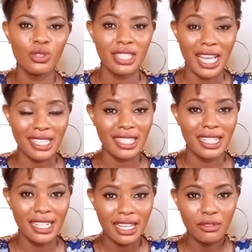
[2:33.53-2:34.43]
use size
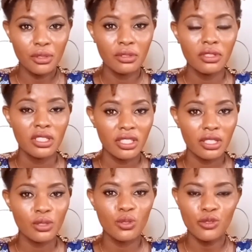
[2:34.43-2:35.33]
11
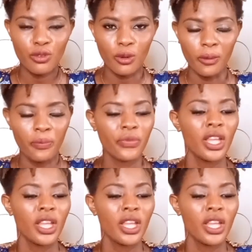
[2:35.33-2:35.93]
needles for.